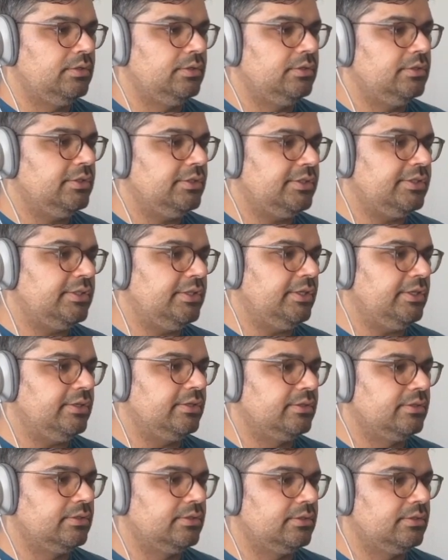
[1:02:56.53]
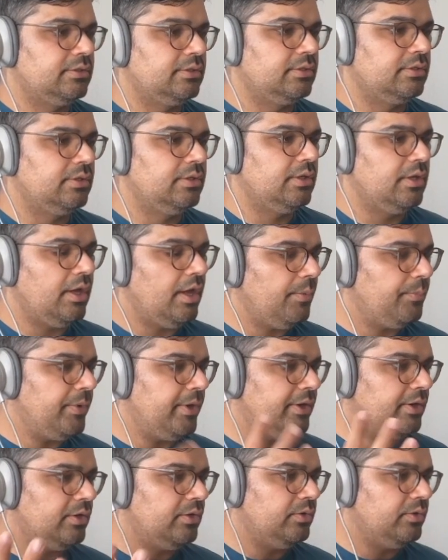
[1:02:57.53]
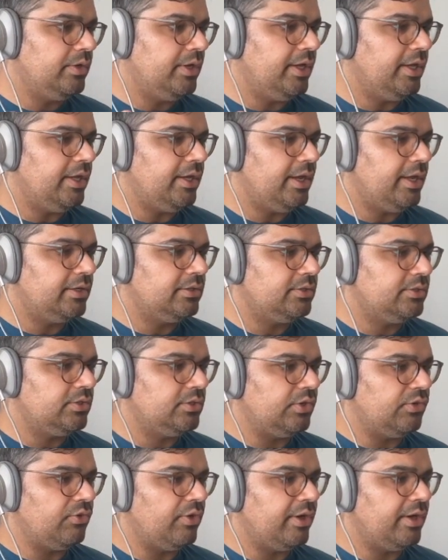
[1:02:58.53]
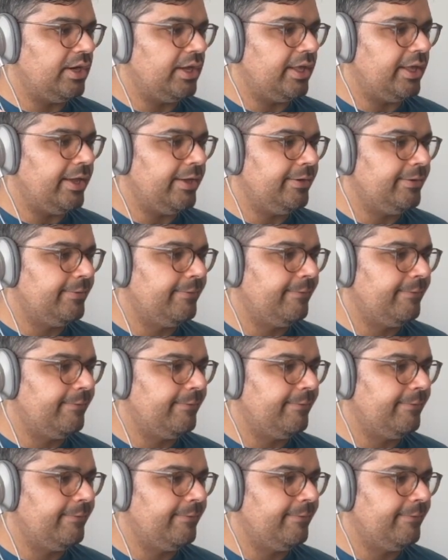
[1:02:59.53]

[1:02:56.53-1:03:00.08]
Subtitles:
Let's see. Up arrow and enter to run it again.